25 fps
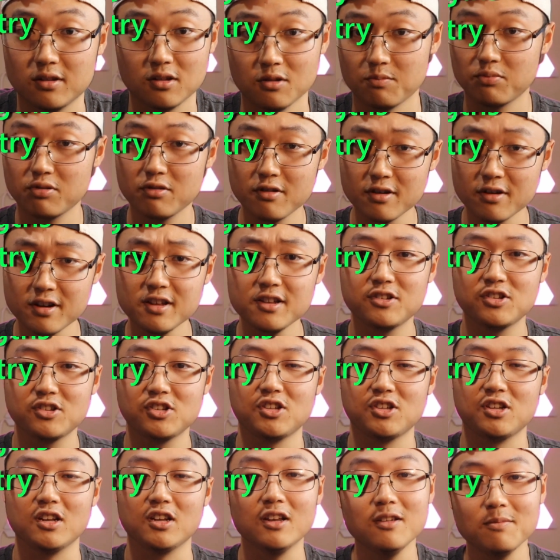They're pretty
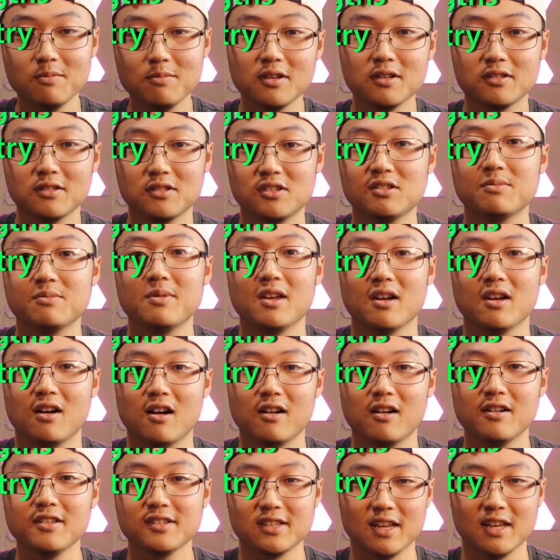cheap to be
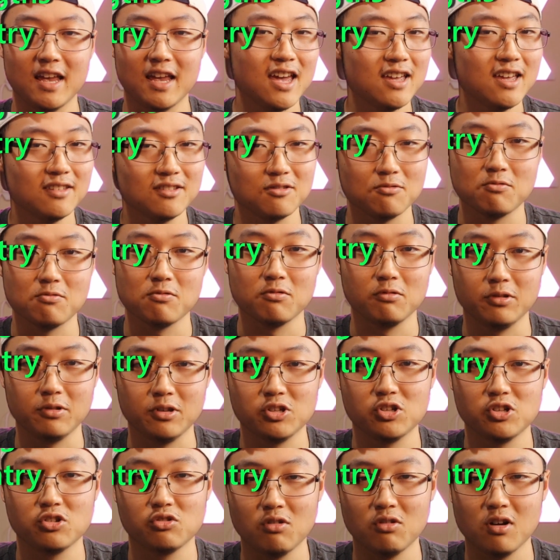honest, and they're really
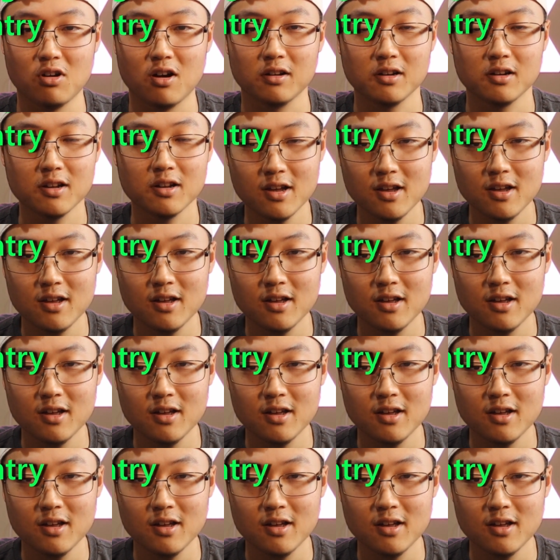strong.